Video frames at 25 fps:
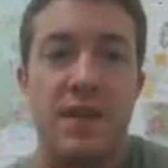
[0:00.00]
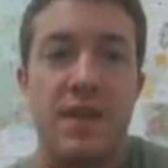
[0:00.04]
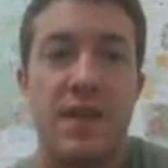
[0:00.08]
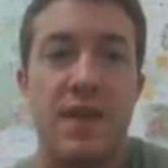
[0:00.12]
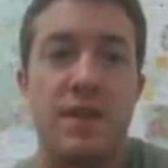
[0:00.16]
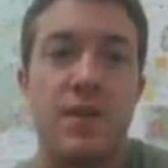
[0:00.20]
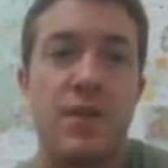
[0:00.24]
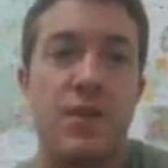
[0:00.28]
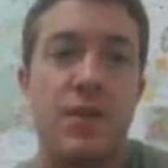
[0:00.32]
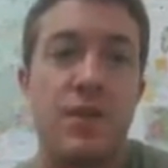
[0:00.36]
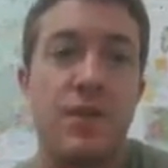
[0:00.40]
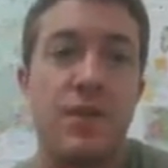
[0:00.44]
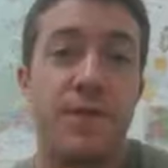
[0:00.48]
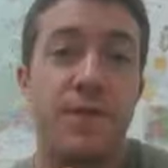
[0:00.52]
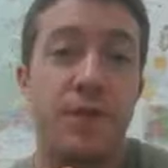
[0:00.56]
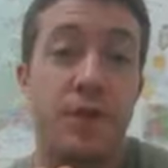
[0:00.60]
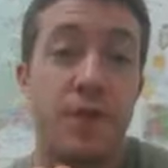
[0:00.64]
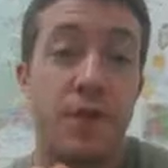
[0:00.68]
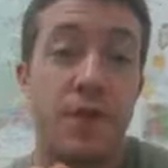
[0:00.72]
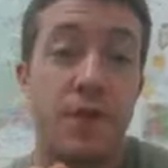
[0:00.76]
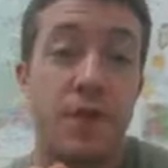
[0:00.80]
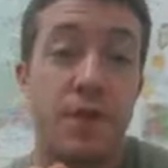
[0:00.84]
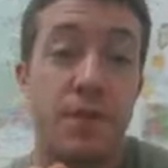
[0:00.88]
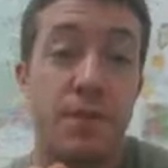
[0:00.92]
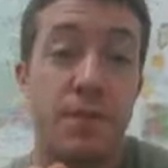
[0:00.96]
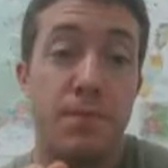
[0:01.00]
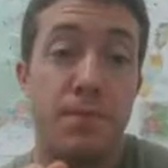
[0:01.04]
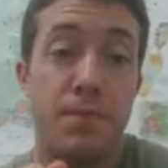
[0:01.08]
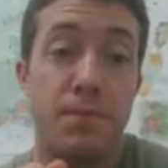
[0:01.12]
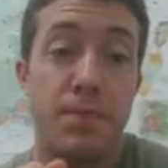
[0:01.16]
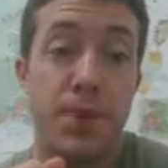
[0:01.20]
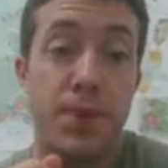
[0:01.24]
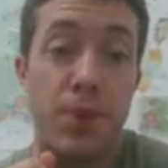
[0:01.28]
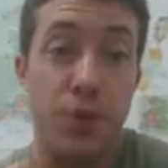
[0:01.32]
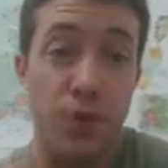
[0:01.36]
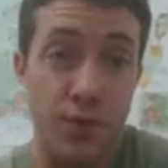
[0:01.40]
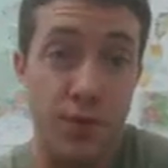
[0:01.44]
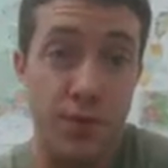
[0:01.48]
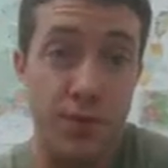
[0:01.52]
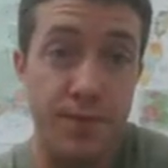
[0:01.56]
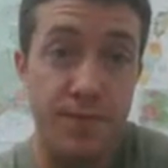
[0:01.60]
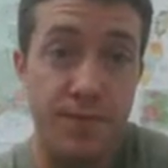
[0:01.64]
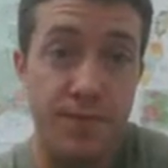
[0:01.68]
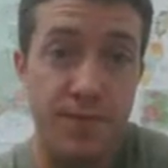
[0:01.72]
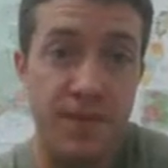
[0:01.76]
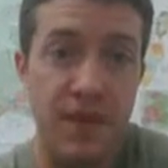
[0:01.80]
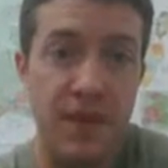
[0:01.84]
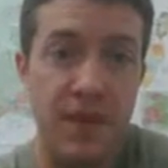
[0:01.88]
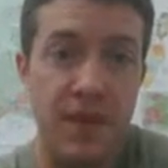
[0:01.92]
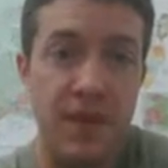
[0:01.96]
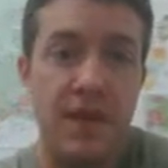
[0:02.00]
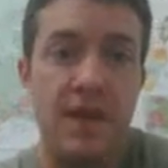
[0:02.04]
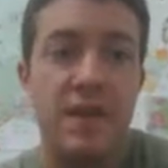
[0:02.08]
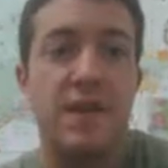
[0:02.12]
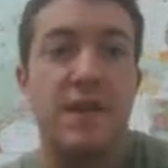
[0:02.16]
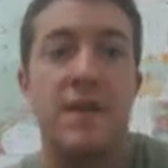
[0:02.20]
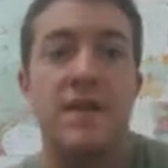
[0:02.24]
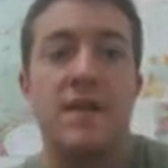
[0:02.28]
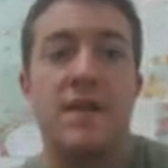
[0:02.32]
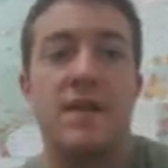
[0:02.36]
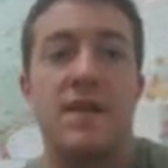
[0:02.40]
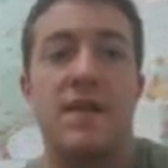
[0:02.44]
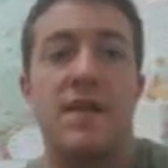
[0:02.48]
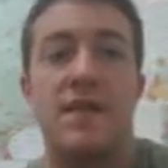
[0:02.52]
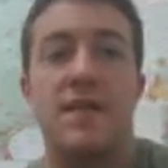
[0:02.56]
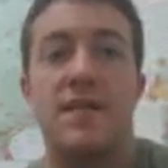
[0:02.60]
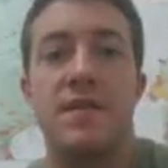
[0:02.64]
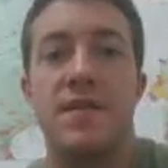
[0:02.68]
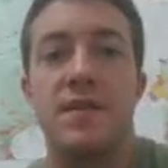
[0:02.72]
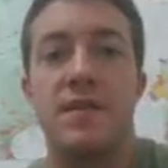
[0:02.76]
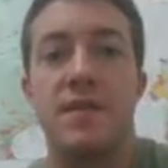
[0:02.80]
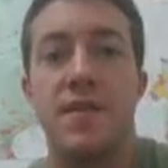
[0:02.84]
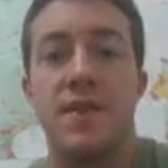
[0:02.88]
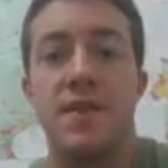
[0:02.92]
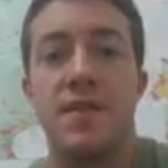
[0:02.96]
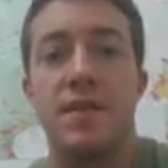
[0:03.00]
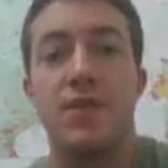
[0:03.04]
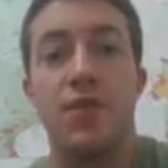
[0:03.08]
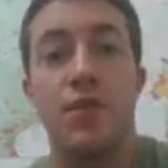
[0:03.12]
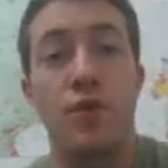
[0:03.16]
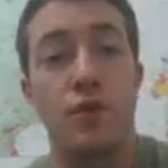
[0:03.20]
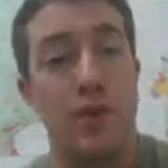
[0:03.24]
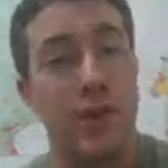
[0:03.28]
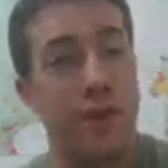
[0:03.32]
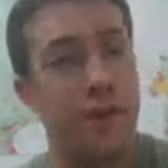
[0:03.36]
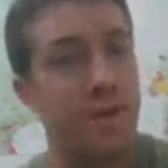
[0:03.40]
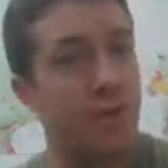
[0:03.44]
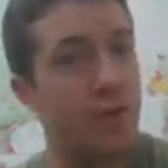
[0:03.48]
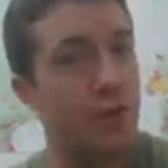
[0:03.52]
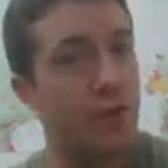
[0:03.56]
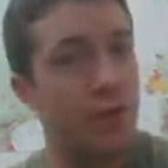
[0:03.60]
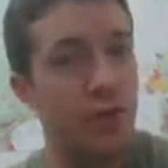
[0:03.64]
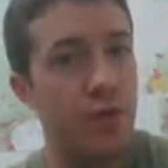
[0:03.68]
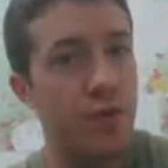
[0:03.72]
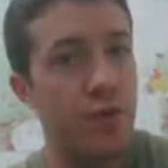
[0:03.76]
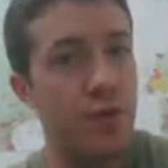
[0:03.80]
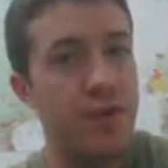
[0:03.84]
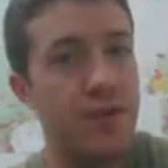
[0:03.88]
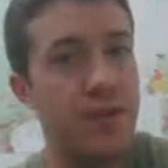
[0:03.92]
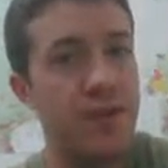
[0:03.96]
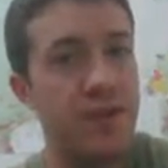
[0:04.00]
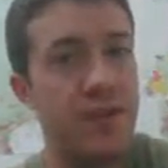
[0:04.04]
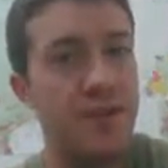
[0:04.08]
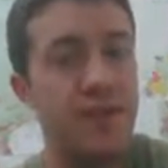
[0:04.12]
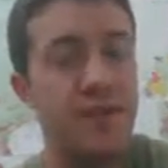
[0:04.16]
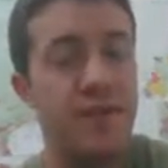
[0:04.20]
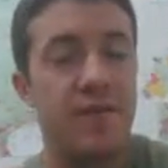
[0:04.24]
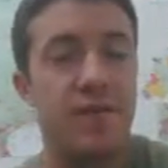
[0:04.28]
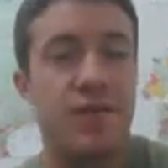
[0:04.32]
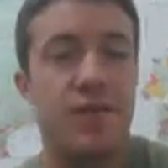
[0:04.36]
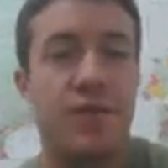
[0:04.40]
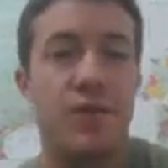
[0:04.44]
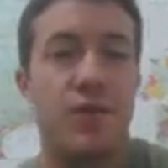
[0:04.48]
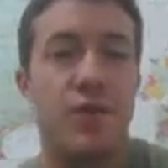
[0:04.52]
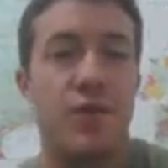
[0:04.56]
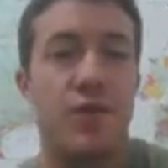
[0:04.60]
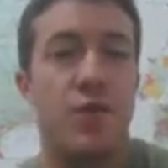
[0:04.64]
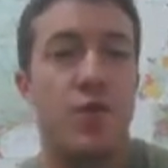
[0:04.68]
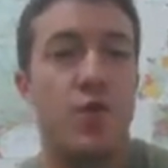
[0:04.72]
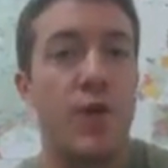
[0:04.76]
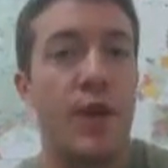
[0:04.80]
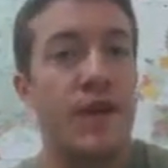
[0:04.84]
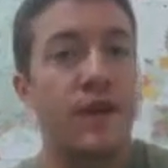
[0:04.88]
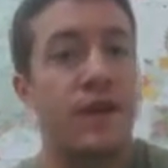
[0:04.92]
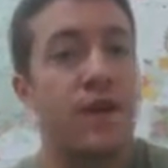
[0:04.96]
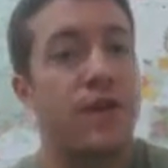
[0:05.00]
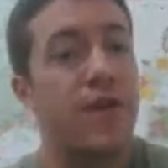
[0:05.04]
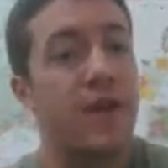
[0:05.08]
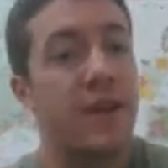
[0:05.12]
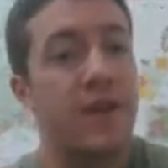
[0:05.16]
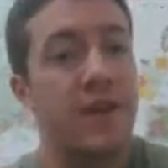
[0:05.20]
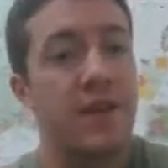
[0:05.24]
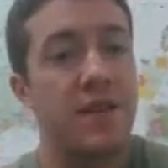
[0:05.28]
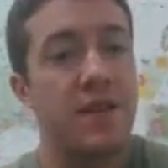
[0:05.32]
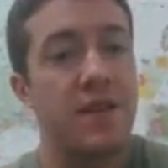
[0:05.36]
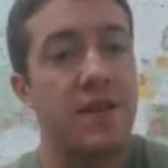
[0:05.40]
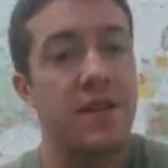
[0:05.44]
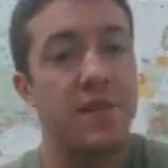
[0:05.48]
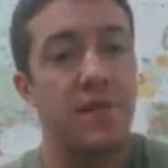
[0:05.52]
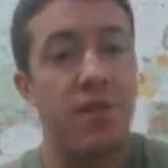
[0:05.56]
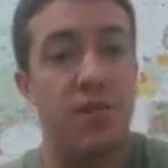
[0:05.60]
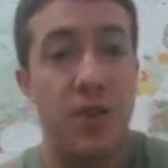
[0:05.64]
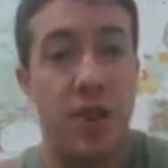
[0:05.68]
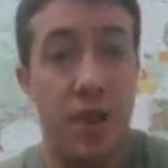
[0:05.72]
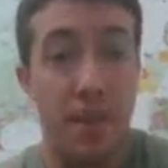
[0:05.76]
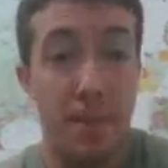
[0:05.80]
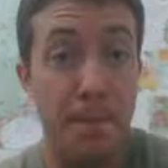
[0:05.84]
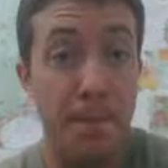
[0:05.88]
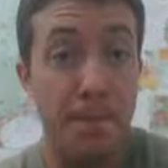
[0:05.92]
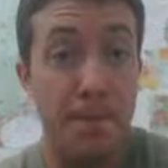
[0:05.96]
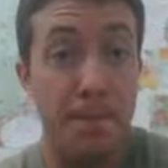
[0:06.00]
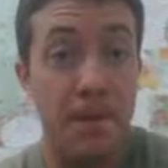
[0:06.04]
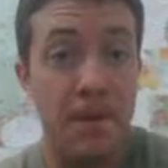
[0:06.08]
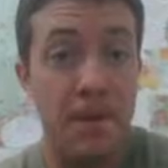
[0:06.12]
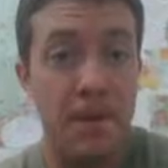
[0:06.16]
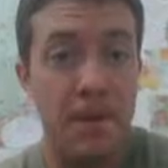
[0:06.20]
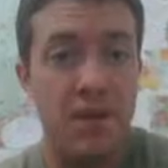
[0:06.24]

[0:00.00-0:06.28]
If you're looking for Merlot, it's going to be more red fruit oriented, so red currant, plum,